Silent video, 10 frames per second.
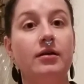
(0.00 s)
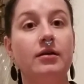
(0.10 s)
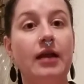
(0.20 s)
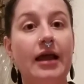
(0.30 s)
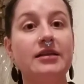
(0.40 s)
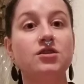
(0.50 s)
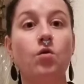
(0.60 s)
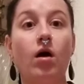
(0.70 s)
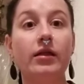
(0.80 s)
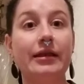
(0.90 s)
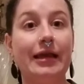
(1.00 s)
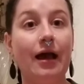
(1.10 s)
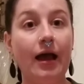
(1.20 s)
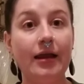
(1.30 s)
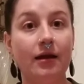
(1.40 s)
nice quality
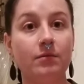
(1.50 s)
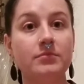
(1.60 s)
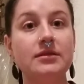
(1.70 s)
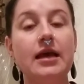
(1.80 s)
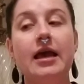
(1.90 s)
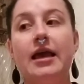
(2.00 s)
items.